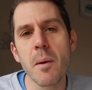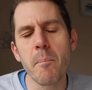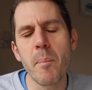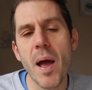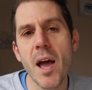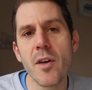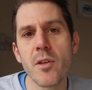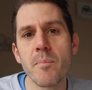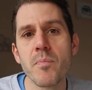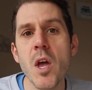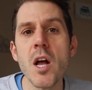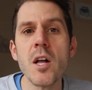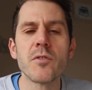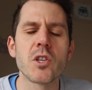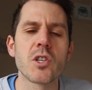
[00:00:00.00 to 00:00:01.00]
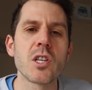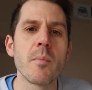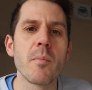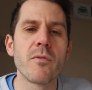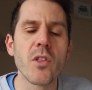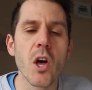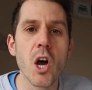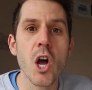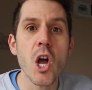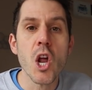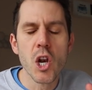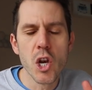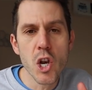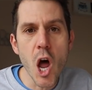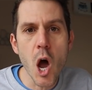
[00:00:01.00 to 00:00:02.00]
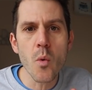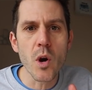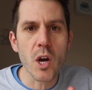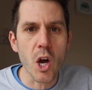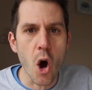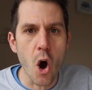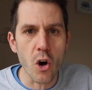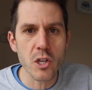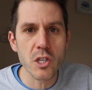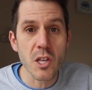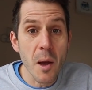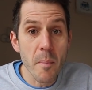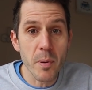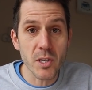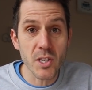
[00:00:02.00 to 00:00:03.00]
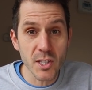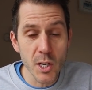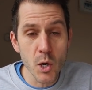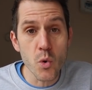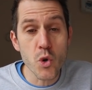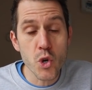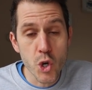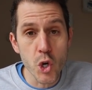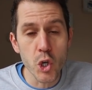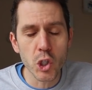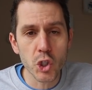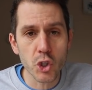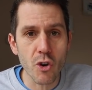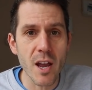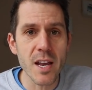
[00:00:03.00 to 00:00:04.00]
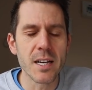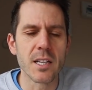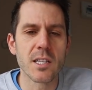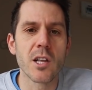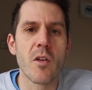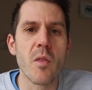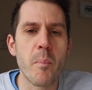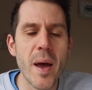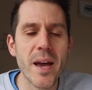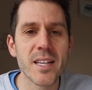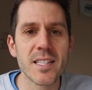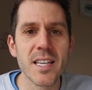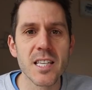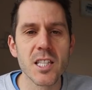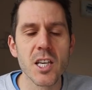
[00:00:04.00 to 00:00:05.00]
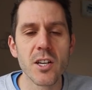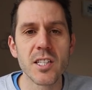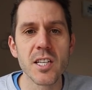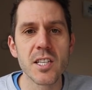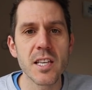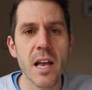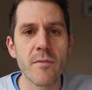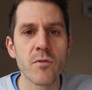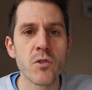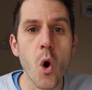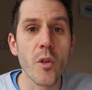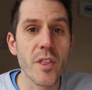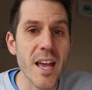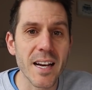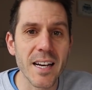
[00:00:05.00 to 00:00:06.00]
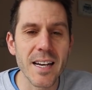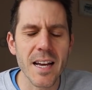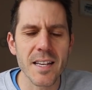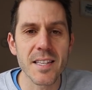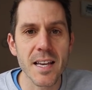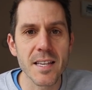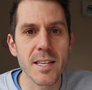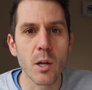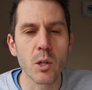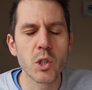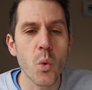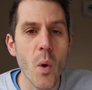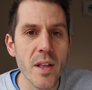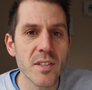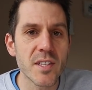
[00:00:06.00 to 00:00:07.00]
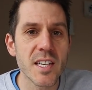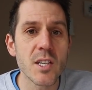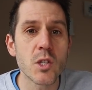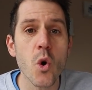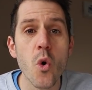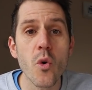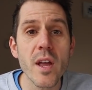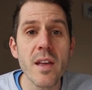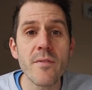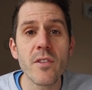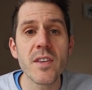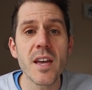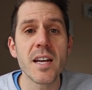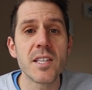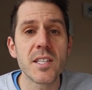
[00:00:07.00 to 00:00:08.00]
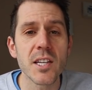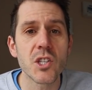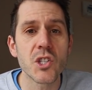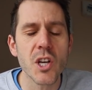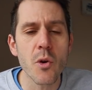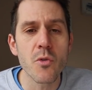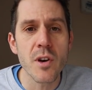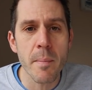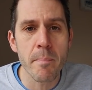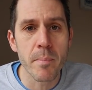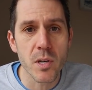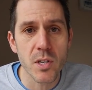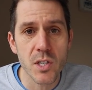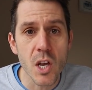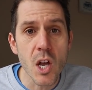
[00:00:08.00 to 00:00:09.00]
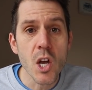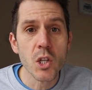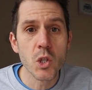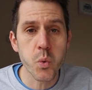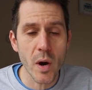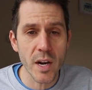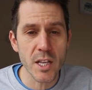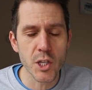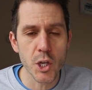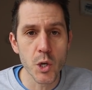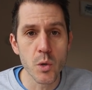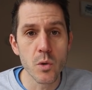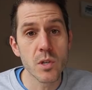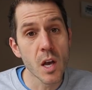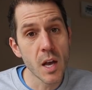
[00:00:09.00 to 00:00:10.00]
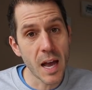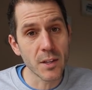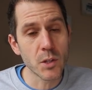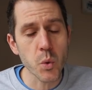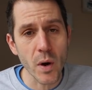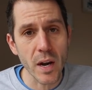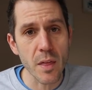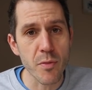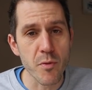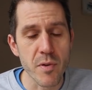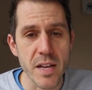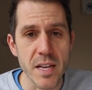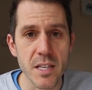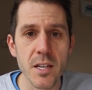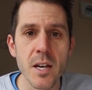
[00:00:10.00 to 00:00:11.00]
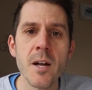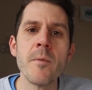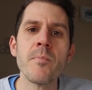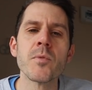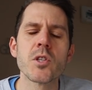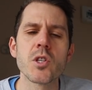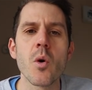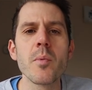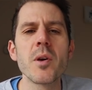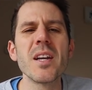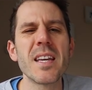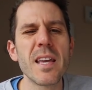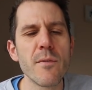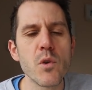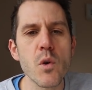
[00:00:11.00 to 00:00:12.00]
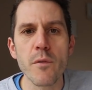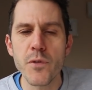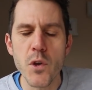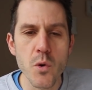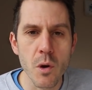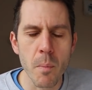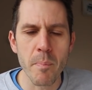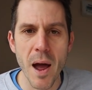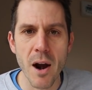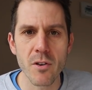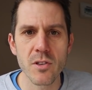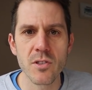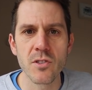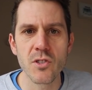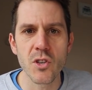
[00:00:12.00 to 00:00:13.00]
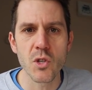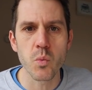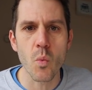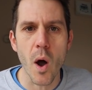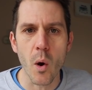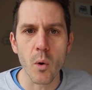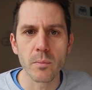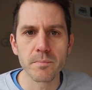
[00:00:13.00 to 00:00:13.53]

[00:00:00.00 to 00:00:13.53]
compare them to some of the lower cost, but still good trainers like the Pegasus 37s, or the Adidas SL20s, or even the Asics Gel Nimbus 22s and 23s. So I'm going to give you a few comparisons as well.